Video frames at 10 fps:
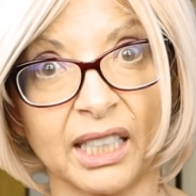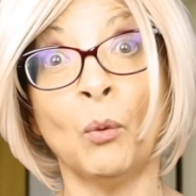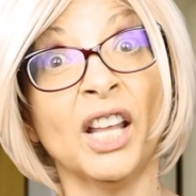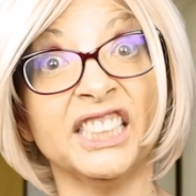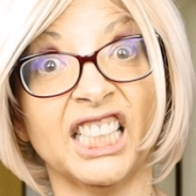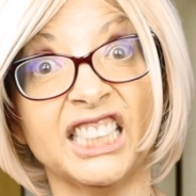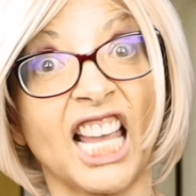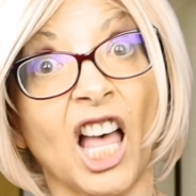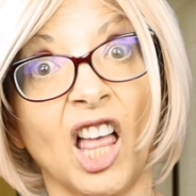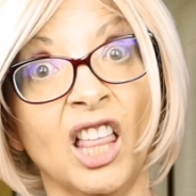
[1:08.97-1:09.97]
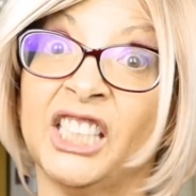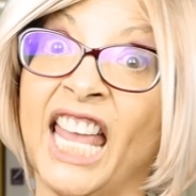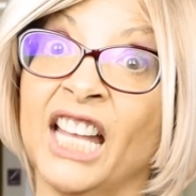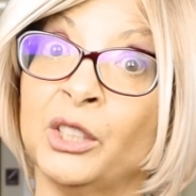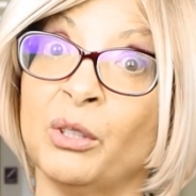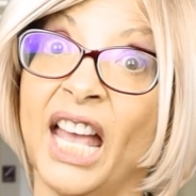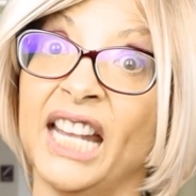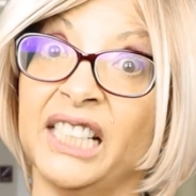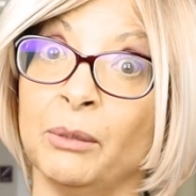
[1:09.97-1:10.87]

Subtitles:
I wanted to yell, but you can't do that